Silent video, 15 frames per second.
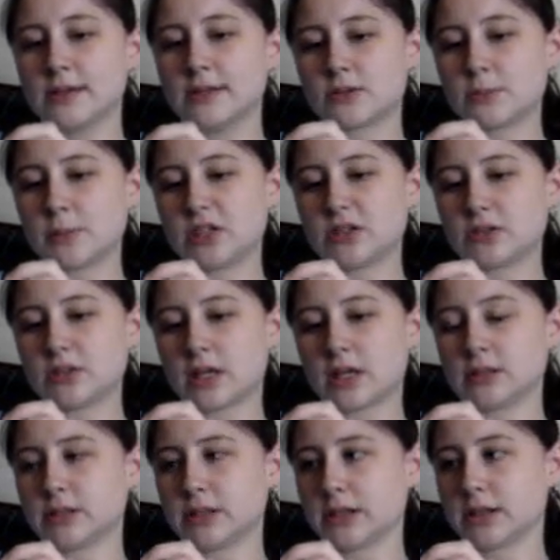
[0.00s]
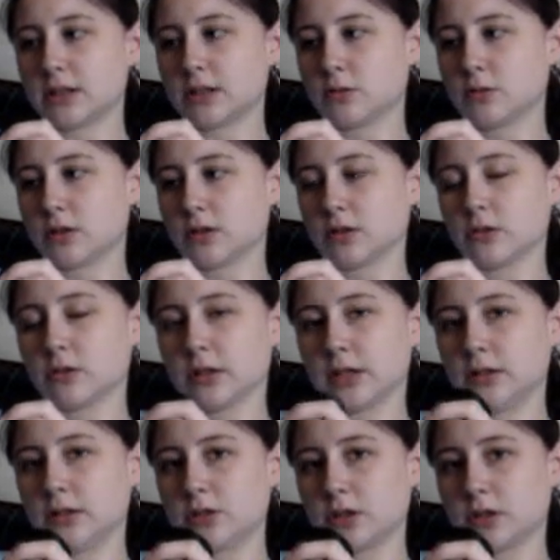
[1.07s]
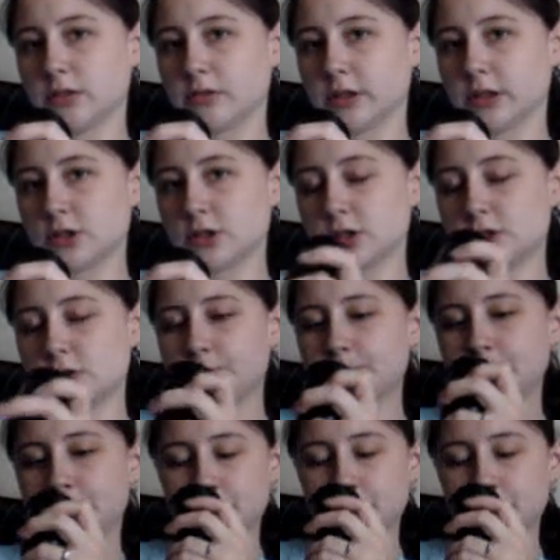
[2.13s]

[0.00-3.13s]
It smells kind of like one of the green Jolly Ranchers.